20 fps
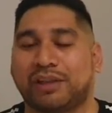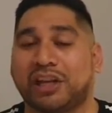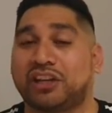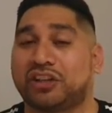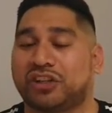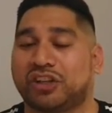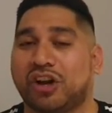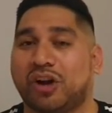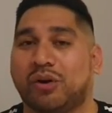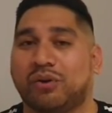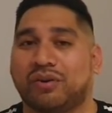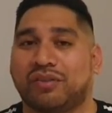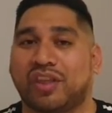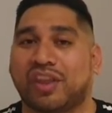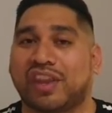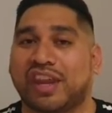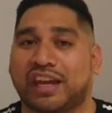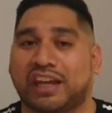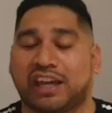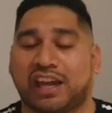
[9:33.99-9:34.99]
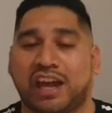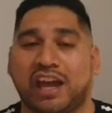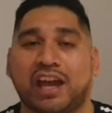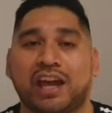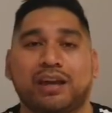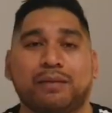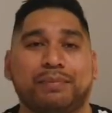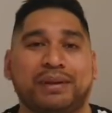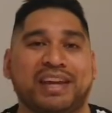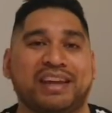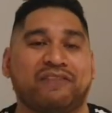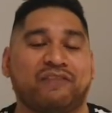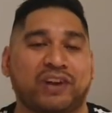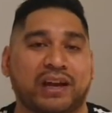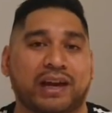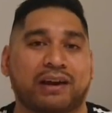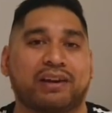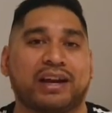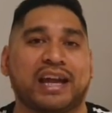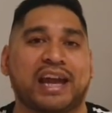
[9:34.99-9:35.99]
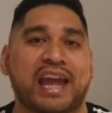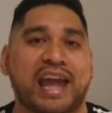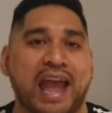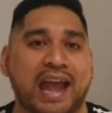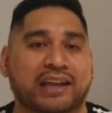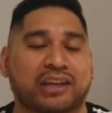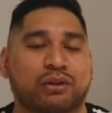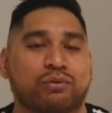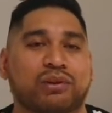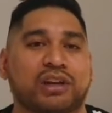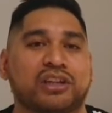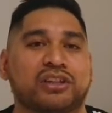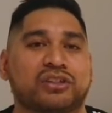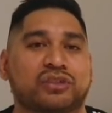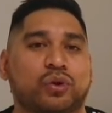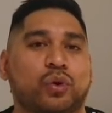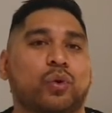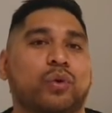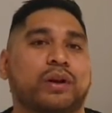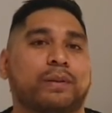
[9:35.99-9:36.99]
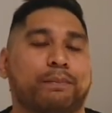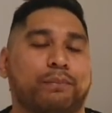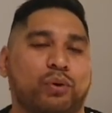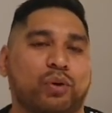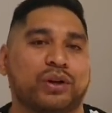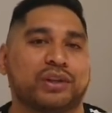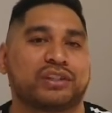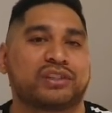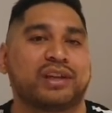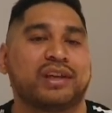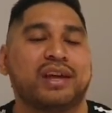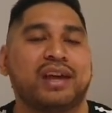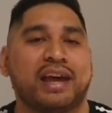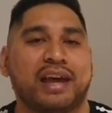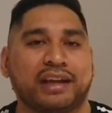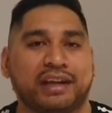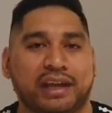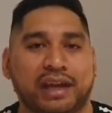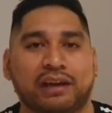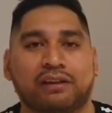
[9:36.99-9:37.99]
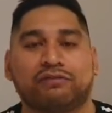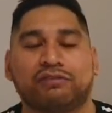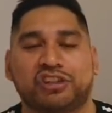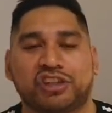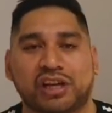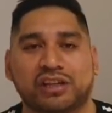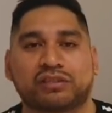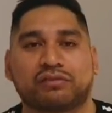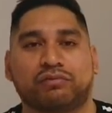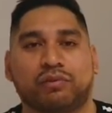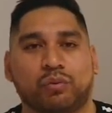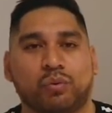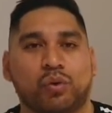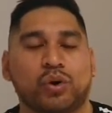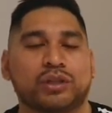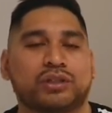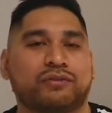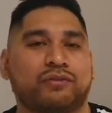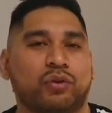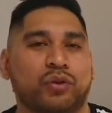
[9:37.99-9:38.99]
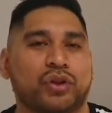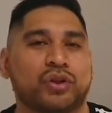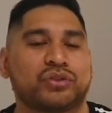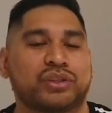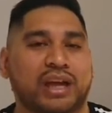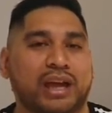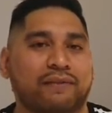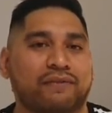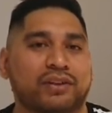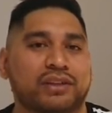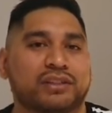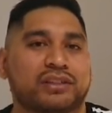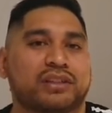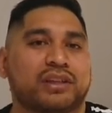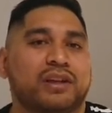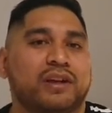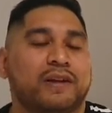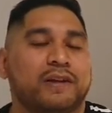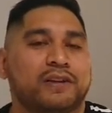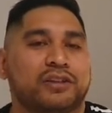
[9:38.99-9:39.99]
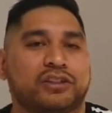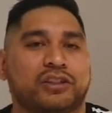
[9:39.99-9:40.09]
they showed that they can be very accurate in scoring points and get just rewards for those efforts.